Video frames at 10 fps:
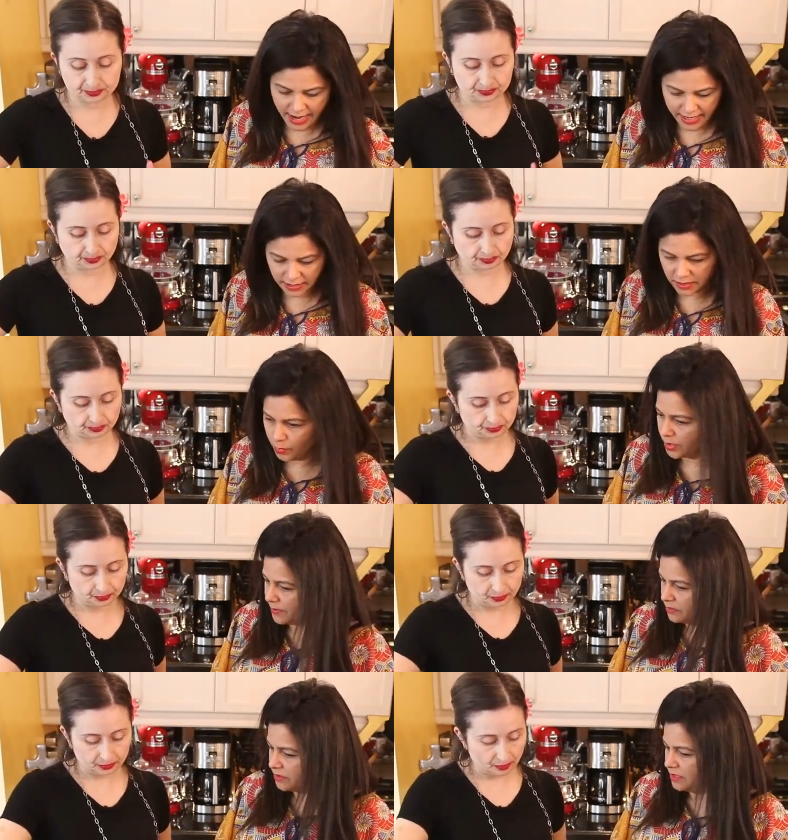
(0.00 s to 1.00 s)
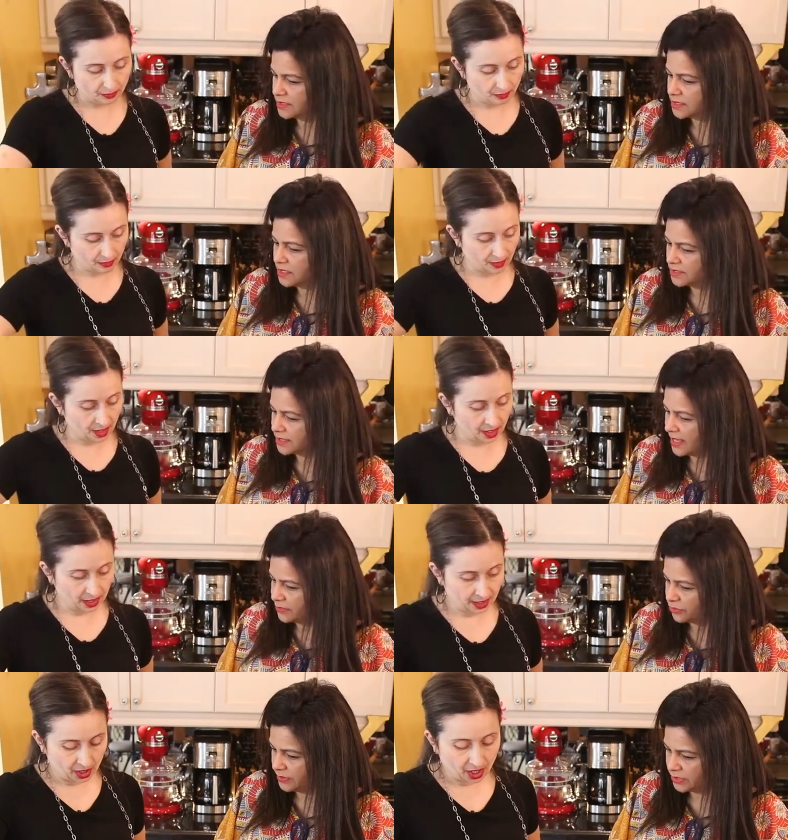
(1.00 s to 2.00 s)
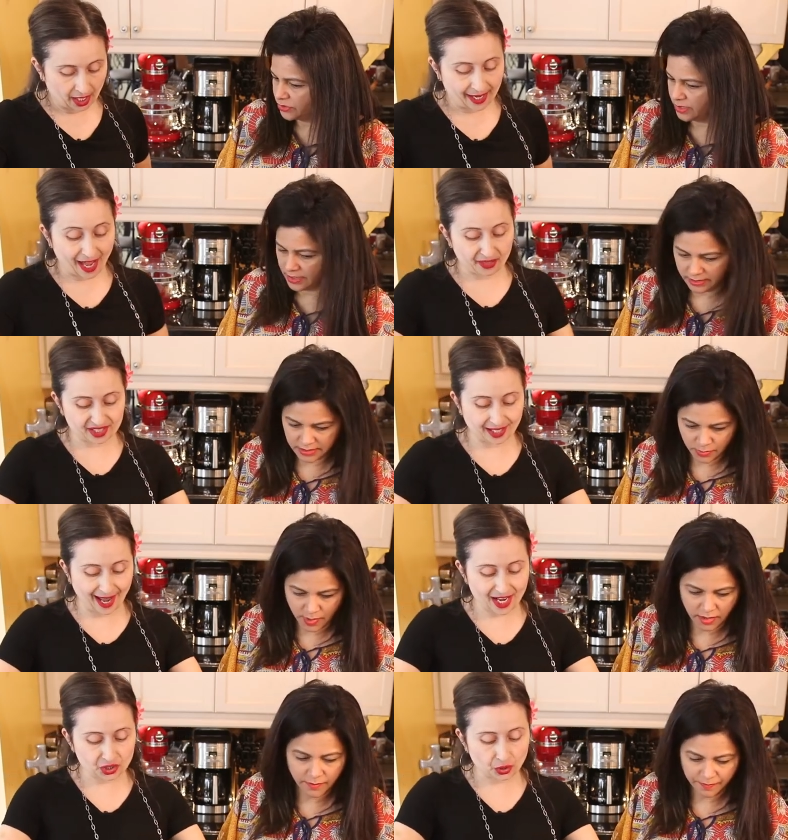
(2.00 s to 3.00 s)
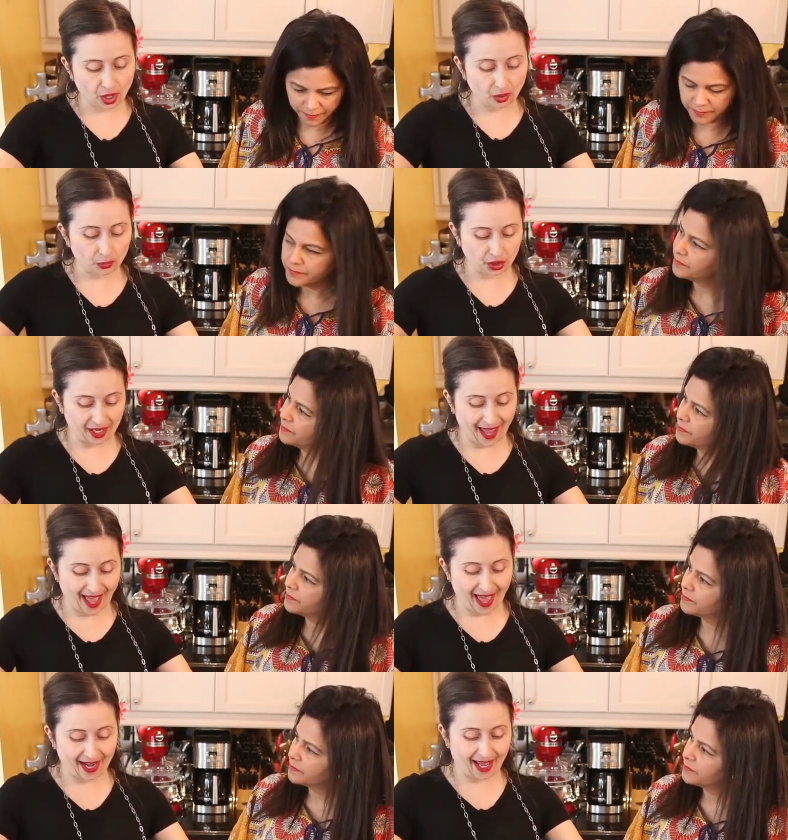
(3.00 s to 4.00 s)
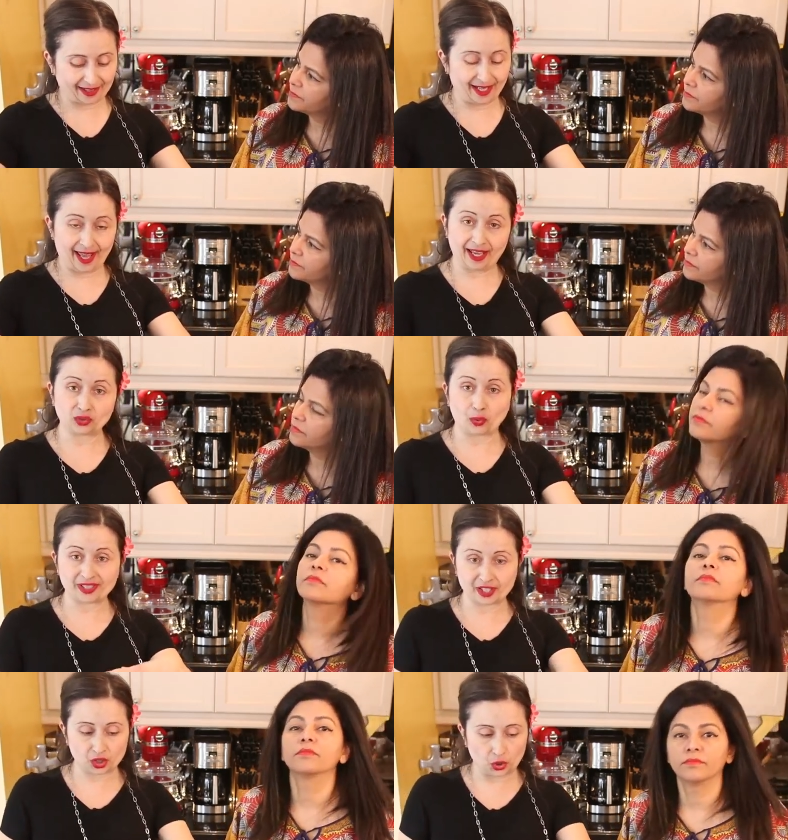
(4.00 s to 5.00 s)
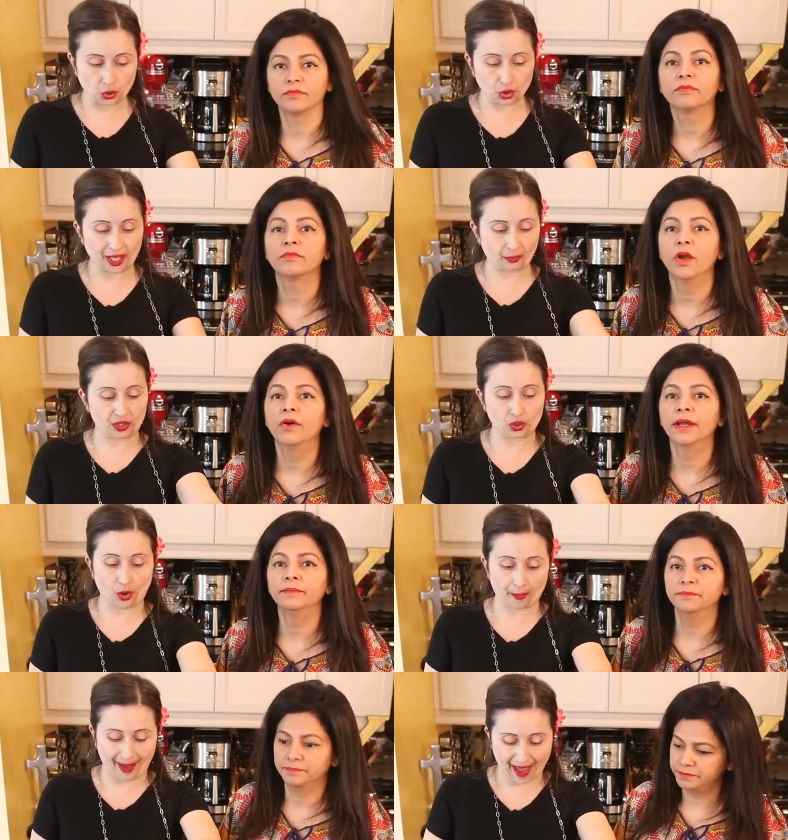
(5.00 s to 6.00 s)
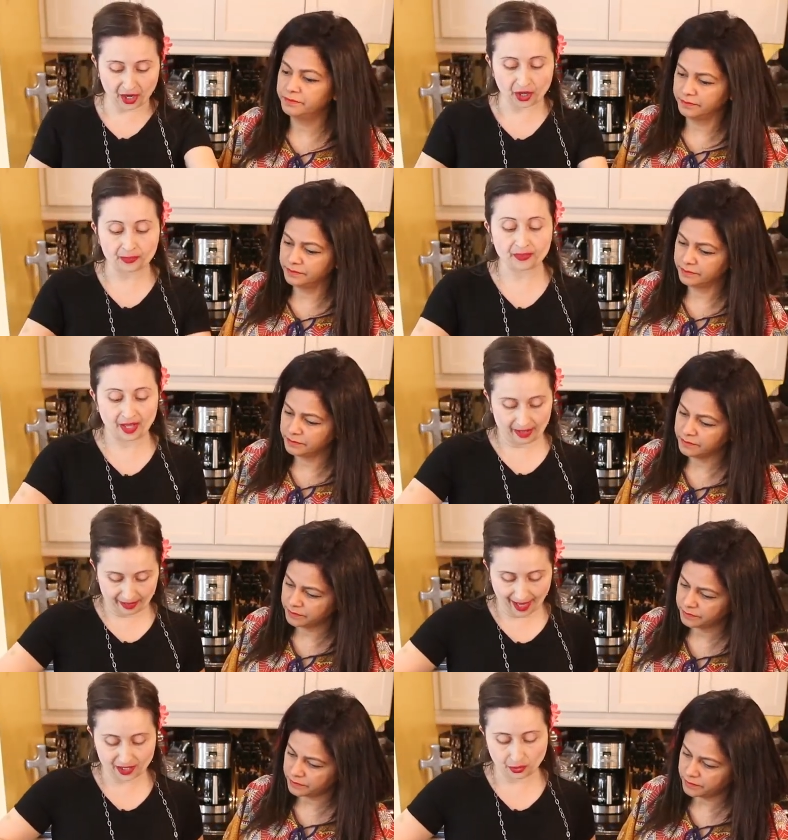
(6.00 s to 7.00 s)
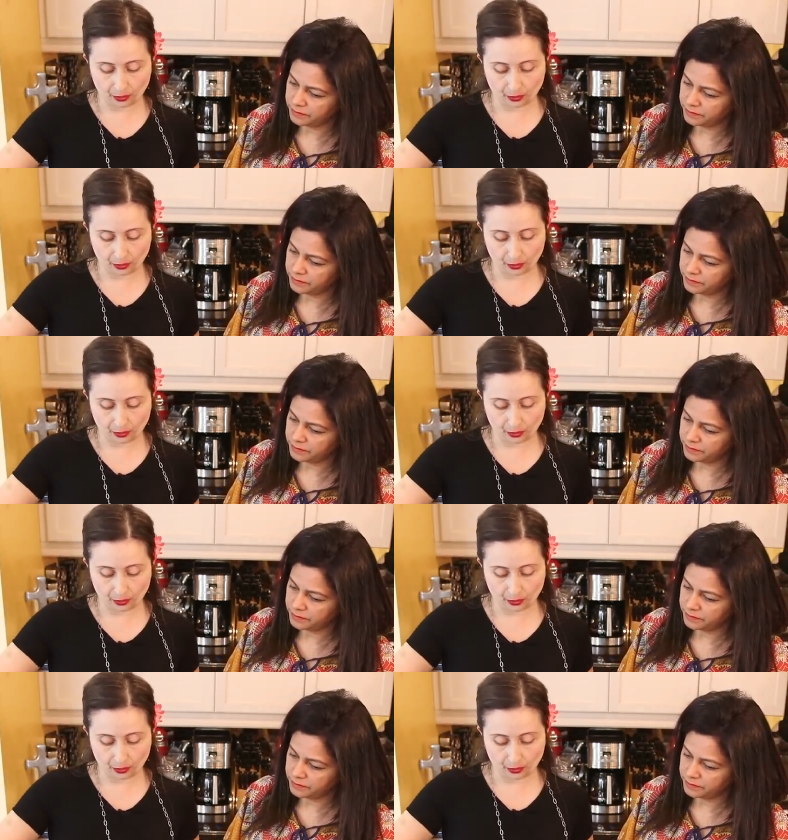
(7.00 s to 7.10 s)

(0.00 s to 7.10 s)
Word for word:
Speaker 1: And uh, what about this uh, cilantro that you Now
Speaker 2: the cilantro we're gonna add at the end once it's cooled and we okay. do our batter, that's